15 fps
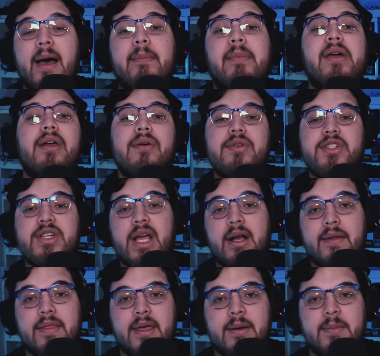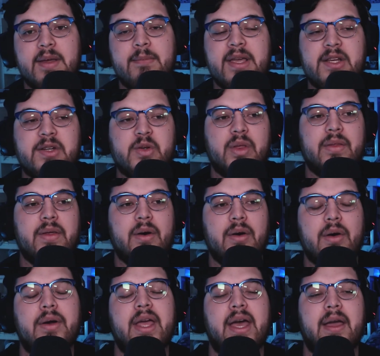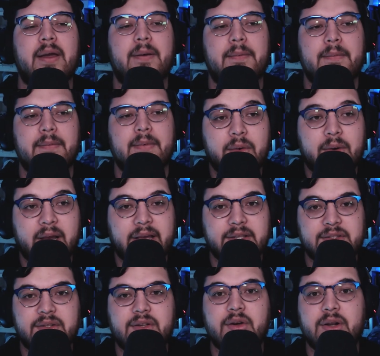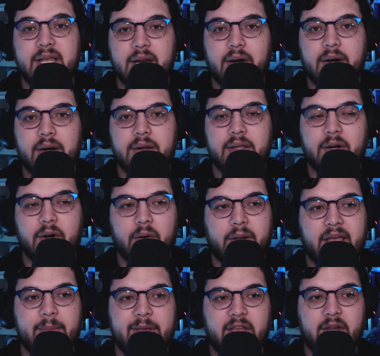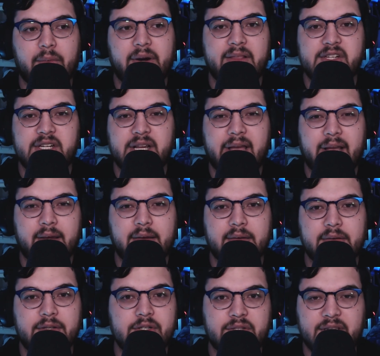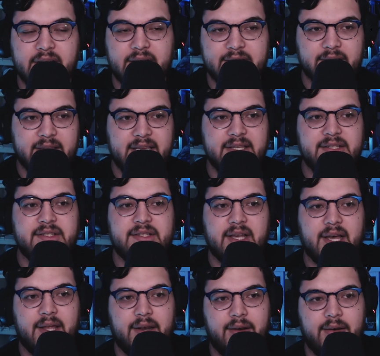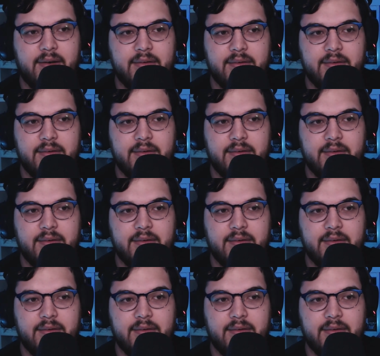I'm gonna go check on them and make sure that they're okay. Are you guys good here? You're okay to make your way to the shack? Do you see it? It's on the east side.